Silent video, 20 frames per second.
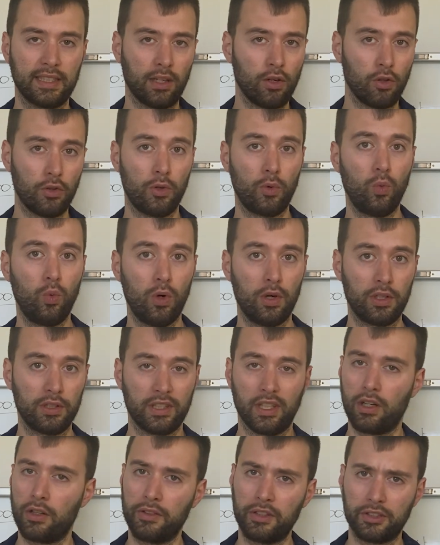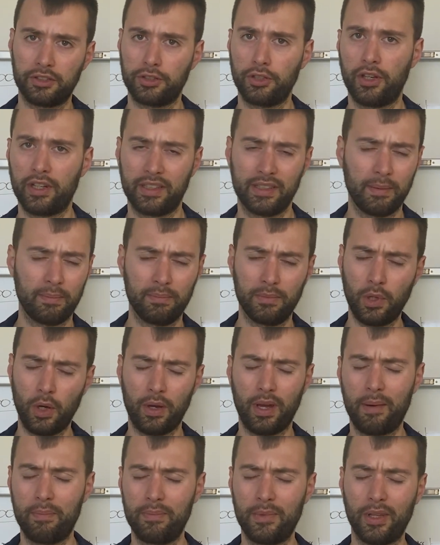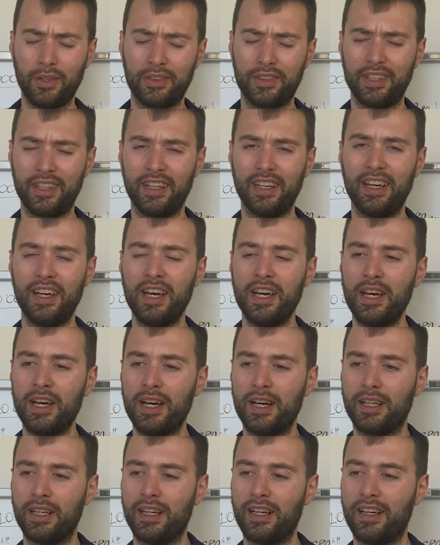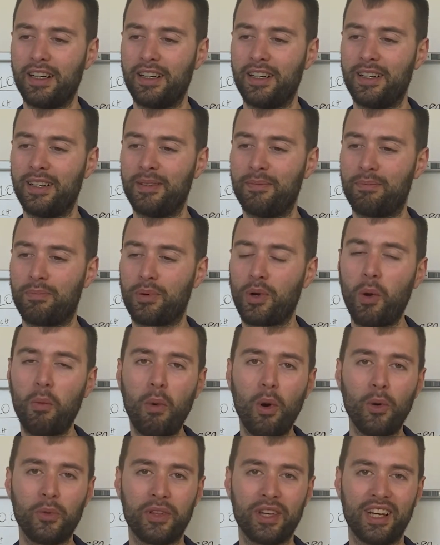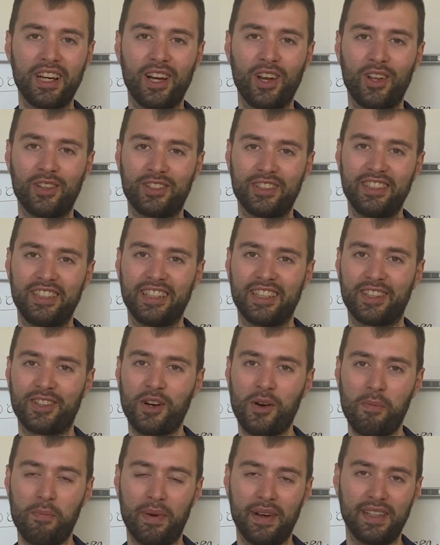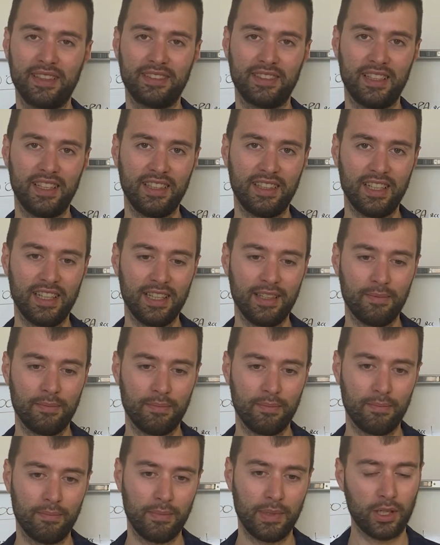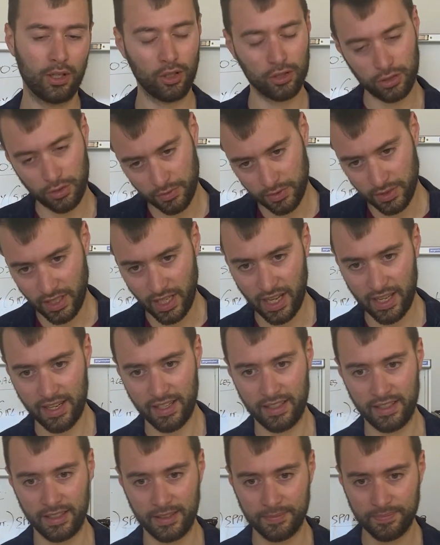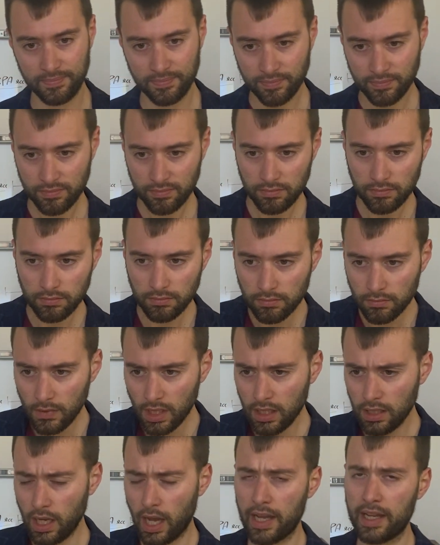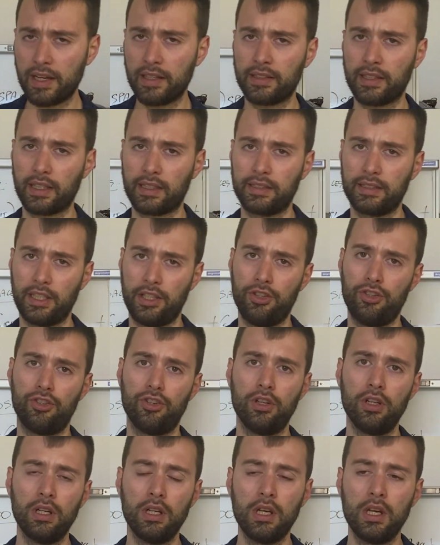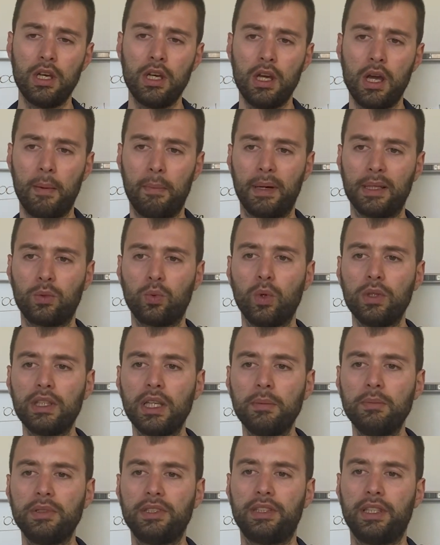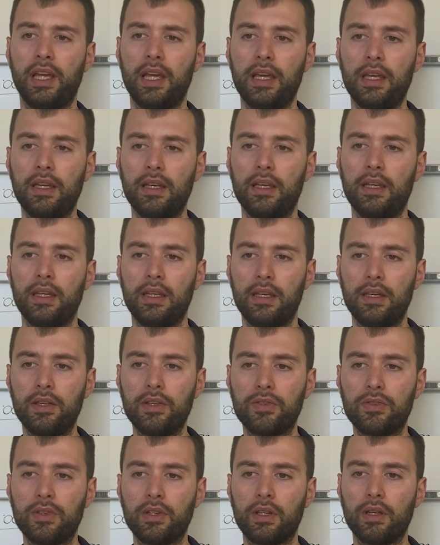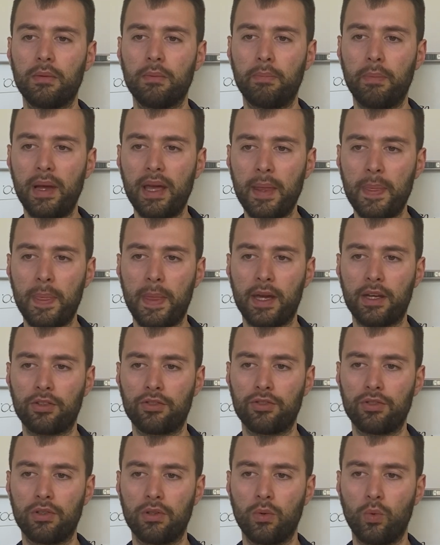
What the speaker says: another word, another story, and I'm not promoting a lot of the companies in Italy because of the higher taxation. But what I'm saying is pay attention